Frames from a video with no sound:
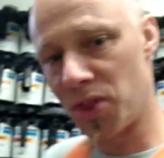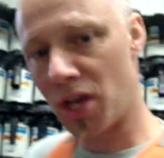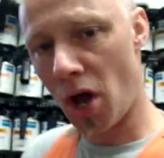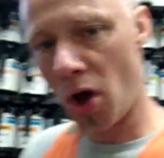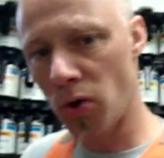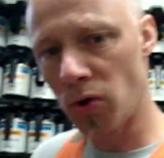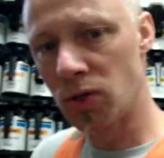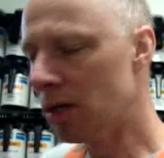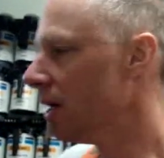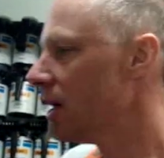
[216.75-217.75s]
it with the
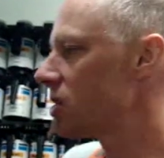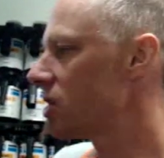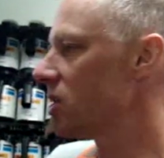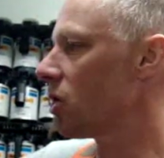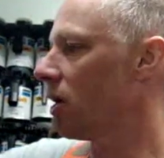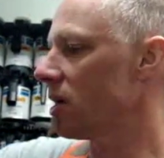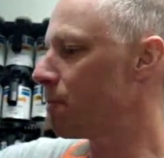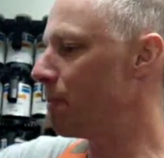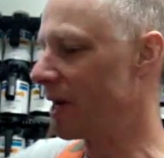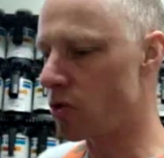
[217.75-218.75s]
code, she's got
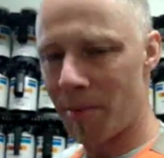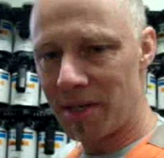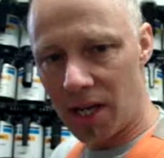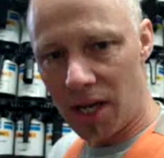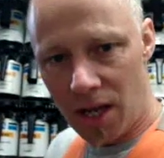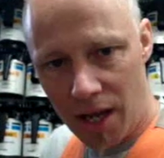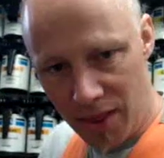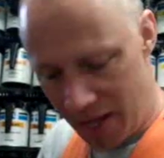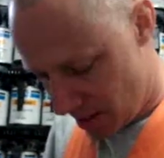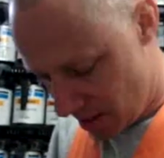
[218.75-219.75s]
a spectrometer
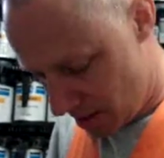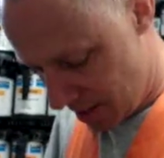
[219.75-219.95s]
and that